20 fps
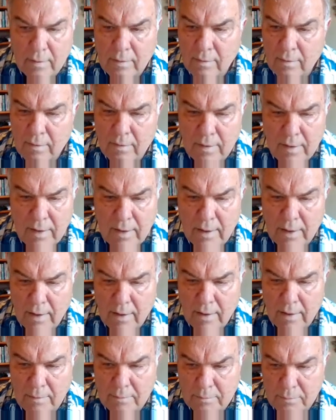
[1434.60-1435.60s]
The
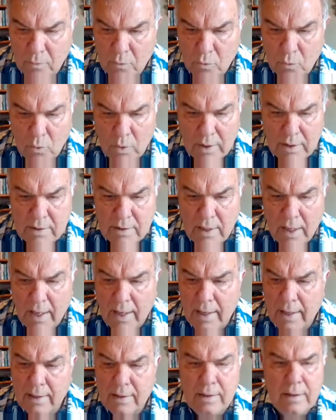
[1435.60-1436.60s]
red
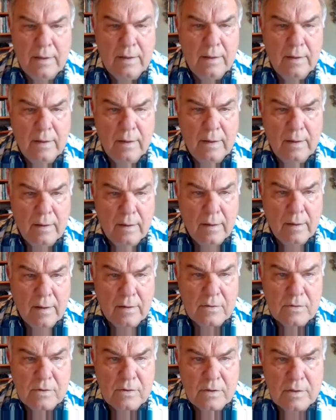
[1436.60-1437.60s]
tide
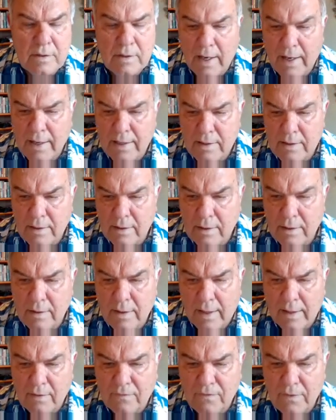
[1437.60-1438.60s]

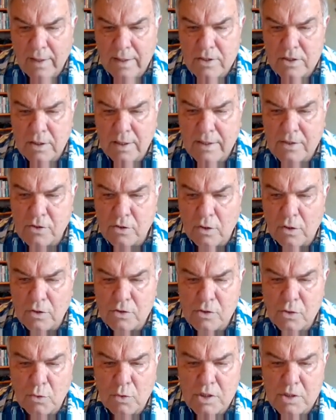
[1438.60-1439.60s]
dinoflagellates are
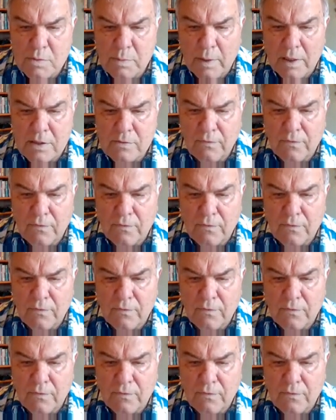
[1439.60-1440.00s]
also responsible